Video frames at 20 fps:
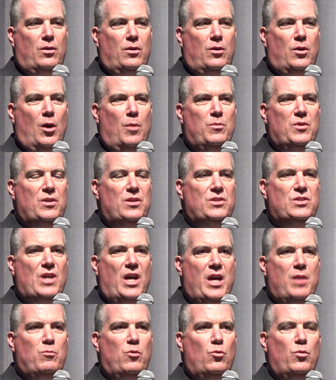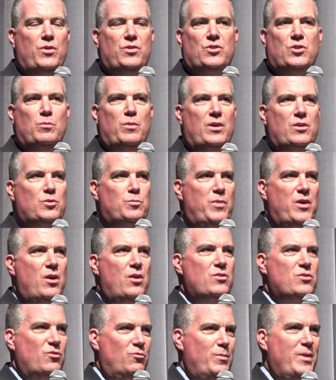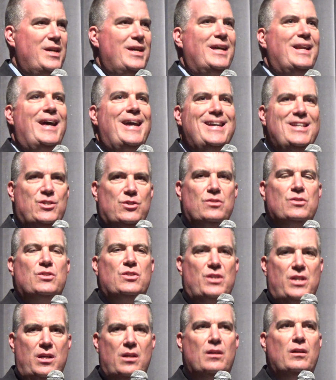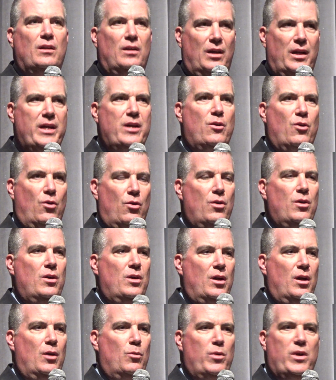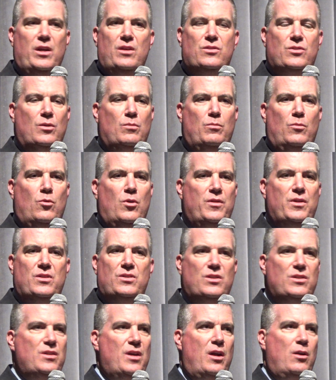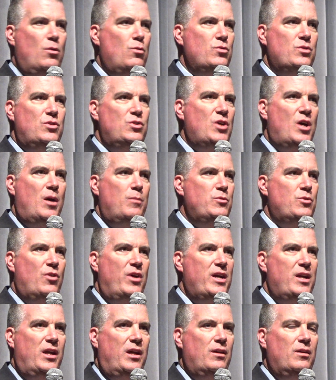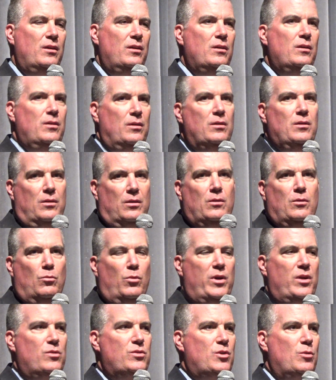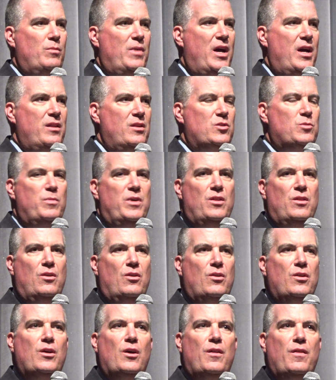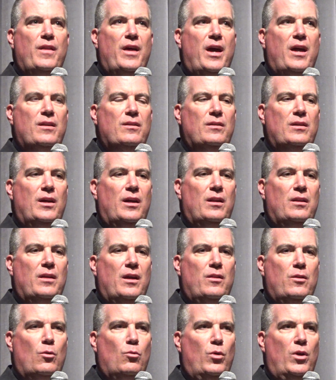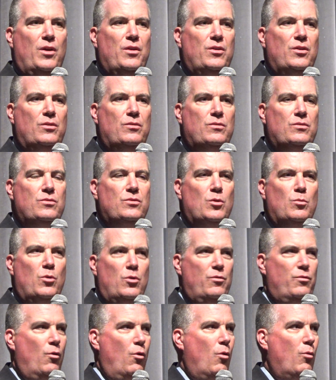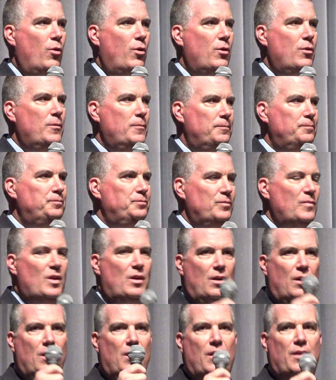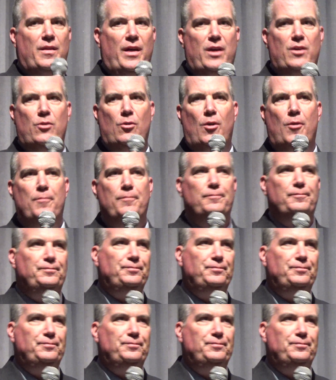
come to the table with some experience of being an agency leader. We need someone, this is not on the job training. We need somebody that's been there and done that, and they're willing to move forward. Thank you all.